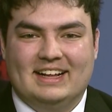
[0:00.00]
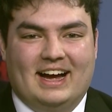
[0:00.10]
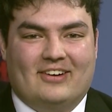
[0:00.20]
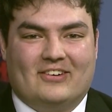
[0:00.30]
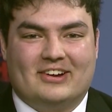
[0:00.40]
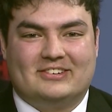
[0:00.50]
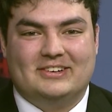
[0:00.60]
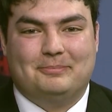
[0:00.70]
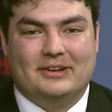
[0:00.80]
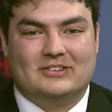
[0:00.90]
a
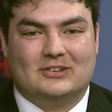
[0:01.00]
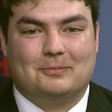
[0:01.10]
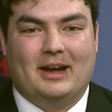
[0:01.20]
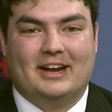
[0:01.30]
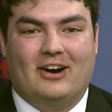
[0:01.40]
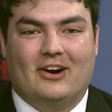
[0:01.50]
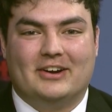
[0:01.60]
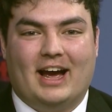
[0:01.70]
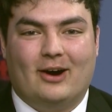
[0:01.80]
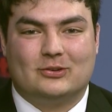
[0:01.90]
Russian businessman on
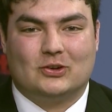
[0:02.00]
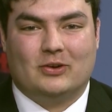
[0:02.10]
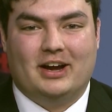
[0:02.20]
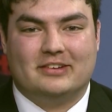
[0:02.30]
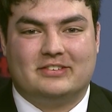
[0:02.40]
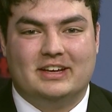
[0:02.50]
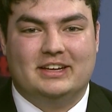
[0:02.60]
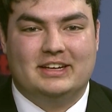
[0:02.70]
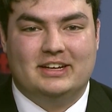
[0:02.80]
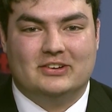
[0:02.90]
house arrest
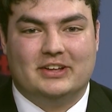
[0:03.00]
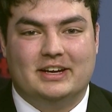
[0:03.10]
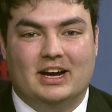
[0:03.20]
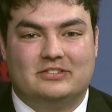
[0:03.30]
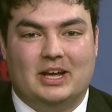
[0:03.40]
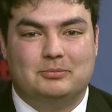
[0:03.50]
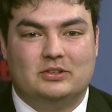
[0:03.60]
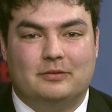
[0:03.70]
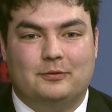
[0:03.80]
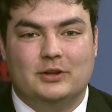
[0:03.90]
in Italy attempted
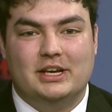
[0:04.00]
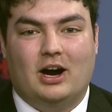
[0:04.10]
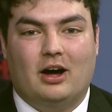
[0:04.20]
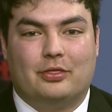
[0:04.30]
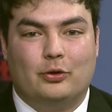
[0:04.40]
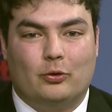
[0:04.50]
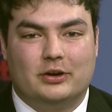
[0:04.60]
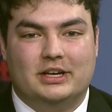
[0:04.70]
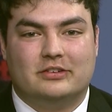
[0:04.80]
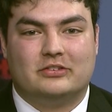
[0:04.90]
to flee
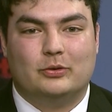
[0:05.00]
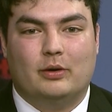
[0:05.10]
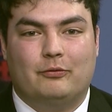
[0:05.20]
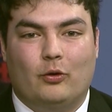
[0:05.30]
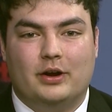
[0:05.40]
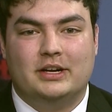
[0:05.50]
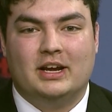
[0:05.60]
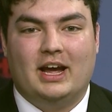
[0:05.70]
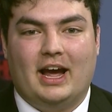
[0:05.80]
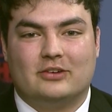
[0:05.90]
authorities to avoid
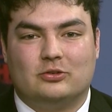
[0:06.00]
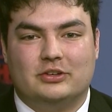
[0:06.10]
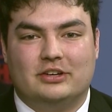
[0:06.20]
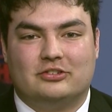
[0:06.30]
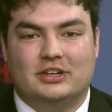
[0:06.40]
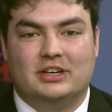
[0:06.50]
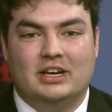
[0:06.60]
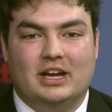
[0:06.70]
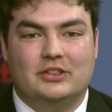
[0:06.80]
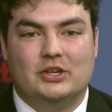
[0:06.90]
extradition
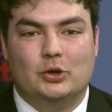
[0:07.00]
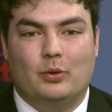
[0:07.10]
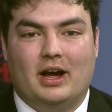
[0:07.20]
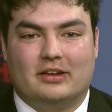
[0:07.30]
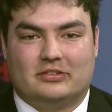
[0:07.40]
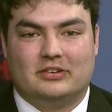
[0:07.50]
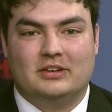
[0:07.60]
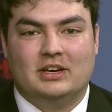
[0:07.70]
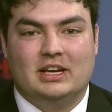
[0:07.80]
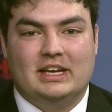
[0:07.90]
in the US.
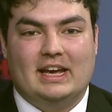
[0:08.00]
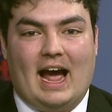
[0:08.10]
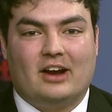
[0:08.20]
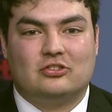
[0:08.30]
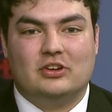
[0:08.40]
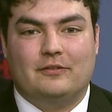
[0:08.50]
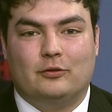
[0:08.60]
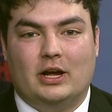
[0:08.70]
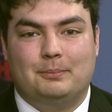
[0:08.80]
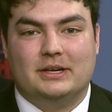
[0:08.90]
He actually
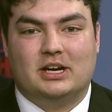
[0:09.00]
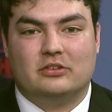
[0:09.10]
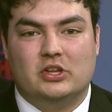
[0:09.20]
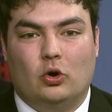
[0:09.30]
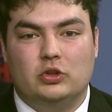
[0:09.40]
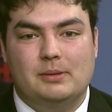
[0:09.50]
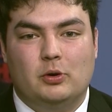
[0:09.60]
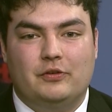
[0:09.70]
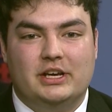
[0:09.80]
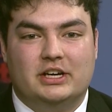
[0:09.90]
fled because the only
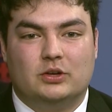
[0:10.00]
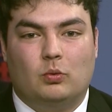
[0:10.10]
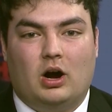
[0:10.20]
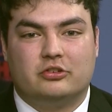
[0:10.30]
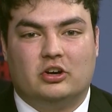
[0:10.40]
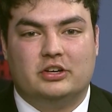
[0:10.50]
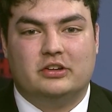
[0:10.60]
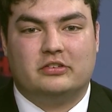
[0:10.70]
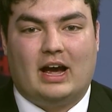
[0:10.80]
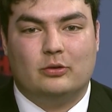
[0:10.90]
movie he could watch on
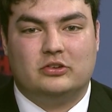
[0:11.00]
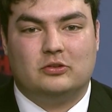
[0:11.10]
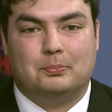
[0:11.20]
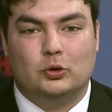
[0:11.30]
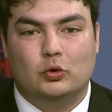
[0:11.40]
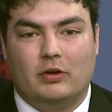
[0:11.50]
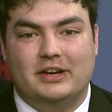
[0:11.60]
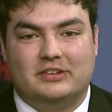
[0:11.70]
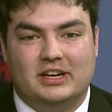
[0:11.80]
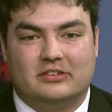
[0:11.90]
his house's
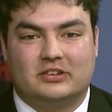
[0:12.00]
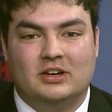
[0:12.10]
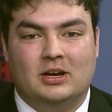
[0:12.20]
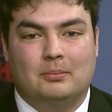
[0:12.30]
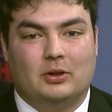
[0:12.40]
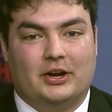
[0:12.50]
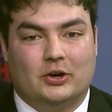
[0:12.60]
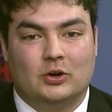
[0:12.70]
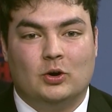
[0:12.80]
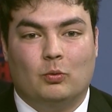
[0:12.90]
Blu-ray disc
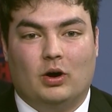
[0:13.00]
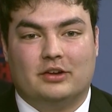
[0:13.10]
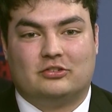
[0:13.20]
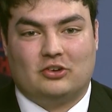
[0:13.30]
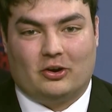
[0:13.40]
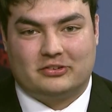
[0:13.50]
player was Shark